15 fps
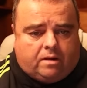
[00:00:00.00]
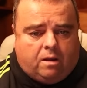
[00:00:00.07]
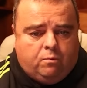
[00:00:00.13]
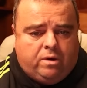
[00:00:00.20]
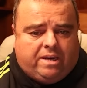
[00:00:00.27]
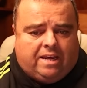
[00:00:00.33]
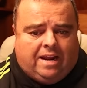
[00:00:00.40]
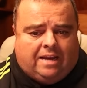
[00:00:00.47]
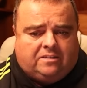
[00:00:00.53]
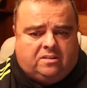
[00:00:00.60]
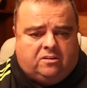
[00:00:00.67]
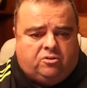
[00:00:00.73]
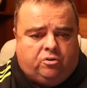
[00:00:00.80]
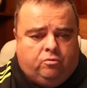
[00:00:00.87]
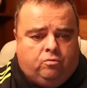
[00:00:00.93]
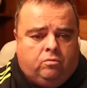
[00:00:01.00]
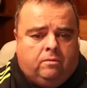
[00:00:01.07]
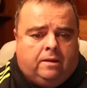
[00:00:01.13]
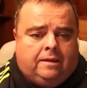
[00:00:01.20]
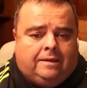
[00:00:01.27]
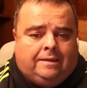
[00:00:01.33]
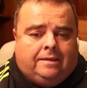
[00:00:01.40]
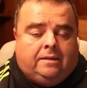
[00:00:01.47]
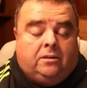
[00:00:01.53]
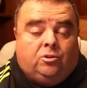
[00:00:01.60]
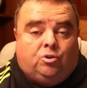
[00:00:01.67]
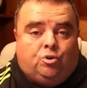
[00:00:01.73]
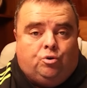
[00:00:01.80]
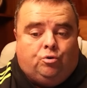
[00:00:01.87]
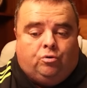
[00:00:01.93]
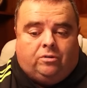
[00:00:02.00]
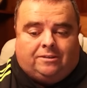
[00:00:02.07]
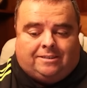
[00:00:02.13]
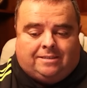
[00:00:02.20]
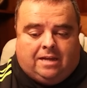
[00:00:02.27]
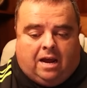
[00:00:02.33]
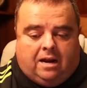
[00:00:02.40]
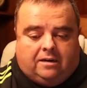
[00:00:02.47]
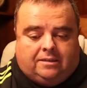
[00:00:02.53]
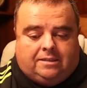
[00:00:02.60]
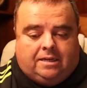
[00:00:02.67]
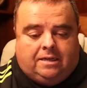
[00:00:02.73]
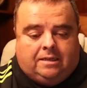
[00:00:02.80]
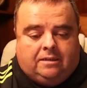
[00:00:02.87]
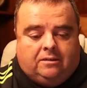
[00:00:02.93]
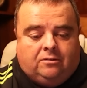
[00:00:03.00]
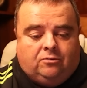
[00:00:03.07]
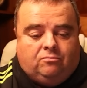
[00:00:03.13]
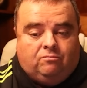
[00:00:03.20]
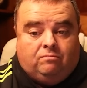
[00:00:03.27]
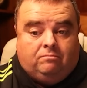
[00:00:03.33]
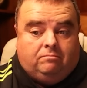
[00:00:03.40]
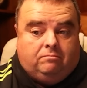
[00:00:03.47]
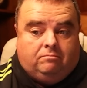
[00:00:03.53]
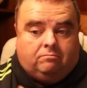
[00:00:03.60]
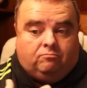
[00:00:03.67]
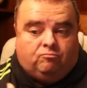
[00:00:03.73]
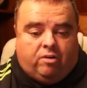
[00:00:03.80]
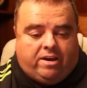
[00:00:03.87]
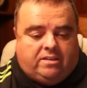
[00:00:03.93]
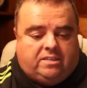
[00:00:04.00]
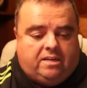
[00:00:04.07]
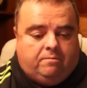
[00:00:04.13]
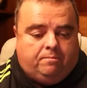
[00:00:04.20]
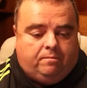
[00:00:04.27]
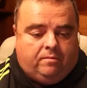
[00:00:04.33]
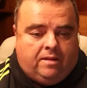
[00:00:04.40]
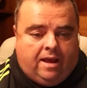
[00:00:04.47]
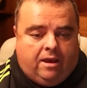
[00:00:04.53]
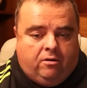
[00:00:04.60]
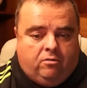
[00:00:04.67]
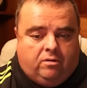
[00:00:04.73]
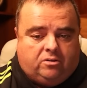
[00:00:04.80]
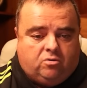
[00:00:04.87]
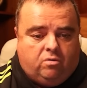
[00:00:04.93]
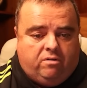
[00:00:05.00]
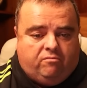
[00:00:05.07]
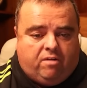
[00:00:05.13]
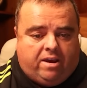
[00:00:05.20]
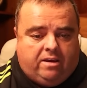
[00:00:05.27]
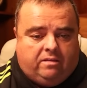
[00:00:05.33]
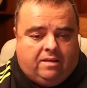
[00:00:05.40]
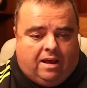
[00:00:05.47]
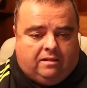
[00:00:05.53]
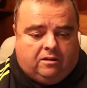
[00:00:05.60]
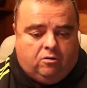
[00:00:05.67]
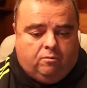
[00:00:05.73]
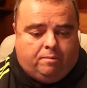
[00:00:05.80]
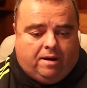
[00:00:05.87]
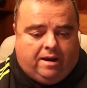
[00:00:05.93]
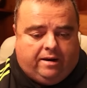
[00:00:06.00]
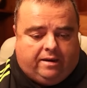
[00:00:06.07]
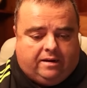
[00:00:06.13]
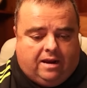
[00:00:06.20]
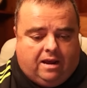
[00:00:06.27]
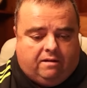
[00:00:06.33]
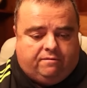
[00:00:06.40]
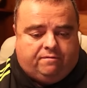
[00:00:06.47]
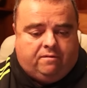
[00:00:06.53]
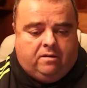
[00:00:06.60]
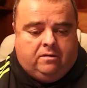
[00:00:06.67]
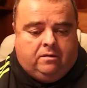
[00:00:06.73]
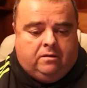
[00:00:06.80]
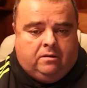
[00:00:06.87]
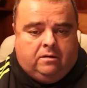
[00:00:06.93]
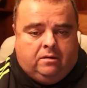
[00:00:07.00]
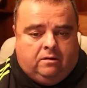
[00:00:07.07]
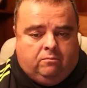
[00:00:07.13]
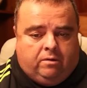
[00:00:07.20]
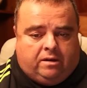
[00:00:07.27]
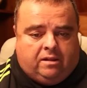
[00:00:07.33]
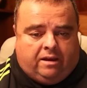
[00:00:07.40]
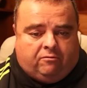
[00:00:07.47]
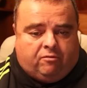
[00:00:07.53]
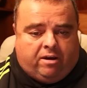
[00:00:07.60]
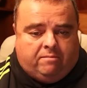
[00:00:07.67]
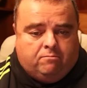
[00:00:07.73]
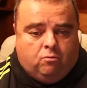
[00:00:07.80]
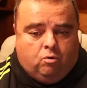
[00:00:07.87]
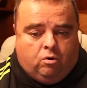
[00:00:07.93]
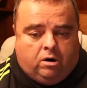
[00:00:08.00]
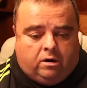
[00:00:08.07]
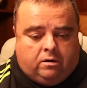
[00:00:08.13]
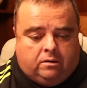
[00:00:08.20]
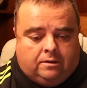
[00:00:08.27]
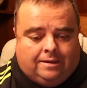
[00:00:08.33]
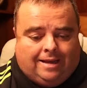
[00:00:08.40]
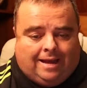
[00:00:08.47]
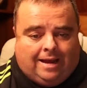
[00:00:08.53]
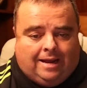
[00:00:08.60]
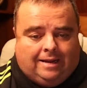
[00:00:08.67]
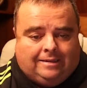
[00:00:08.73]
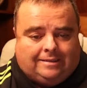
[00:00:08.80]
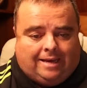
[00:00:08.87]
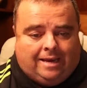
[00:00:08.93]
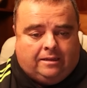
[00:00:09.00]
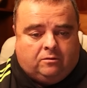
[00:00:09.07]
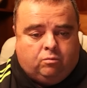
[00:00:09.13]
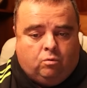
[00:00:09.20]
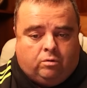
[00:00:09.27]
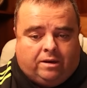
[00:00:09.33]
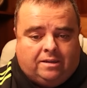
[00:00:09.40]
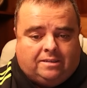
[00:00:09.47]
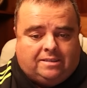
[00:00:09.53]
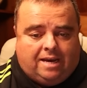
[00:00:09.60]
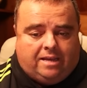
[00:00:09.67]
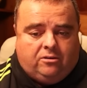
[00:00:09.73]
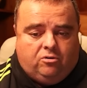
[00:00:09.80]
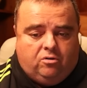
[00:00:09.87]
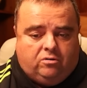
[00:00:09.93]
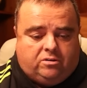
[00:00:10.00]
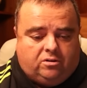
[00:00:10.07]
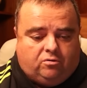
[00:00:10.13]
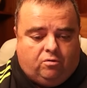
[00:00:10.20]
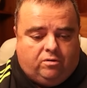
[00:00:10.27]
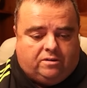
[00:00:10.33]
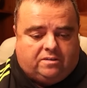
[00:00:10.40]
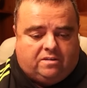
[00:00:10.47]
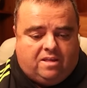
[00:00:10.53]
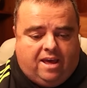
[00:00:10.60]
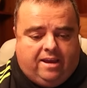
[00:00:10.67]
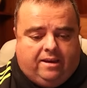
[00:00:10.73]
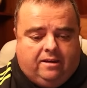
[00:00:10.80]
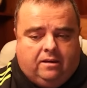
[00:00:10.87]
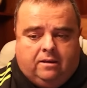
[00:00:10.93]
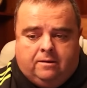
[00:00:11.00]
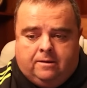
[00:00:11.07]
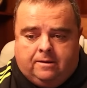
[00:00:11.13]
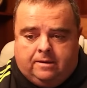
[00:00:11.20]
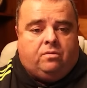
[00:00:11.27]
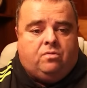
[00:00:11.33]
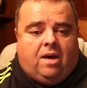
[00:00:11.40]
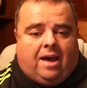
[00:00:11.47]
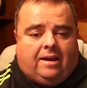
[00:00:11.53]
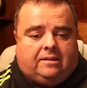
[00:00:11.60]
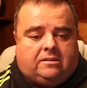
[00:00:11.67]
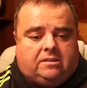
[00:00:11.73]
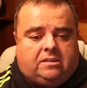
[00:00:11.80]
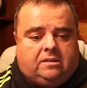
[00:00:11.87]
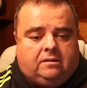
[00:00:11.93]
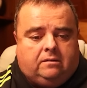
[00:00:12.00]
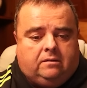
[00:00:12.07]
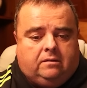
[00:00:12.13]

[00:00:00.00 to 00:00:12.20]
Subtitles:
we can ask the tool to start writing. Now, it's going to write that little paragraph. We click write more and it will continue to do its thing. That